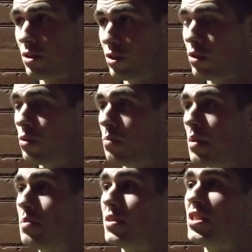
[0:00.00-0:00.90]
to
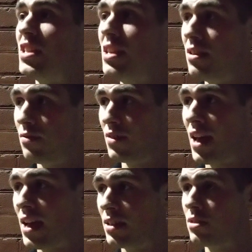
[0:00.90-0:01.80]
be perceived
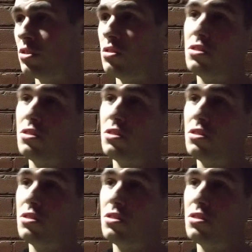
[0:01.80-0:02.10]
as,